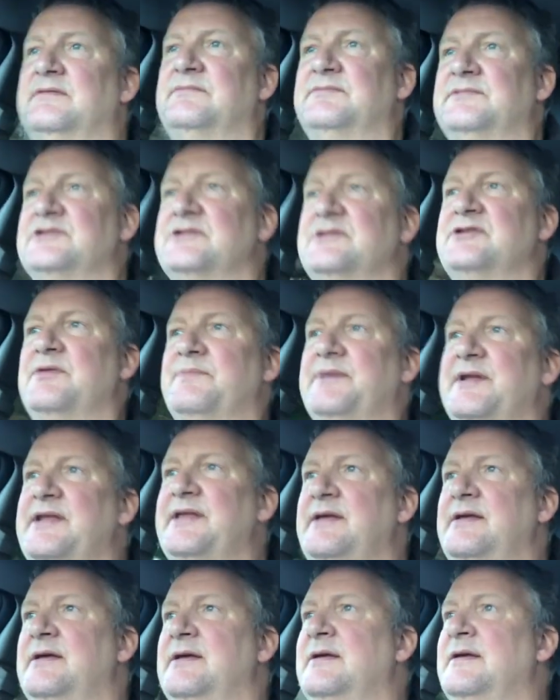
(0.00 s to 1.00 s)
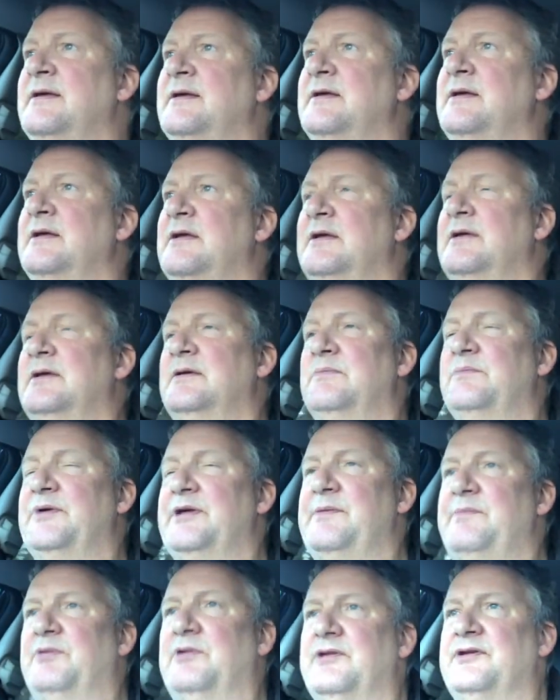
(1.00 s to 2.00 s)
There's not many
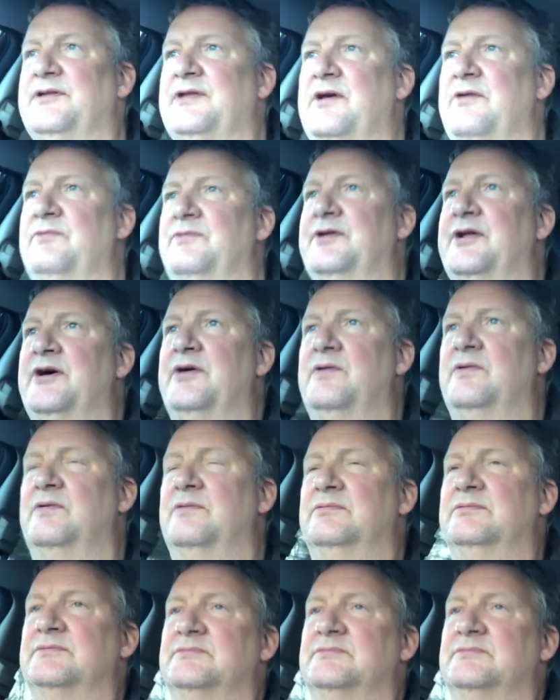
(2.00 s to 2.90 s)
people that don't know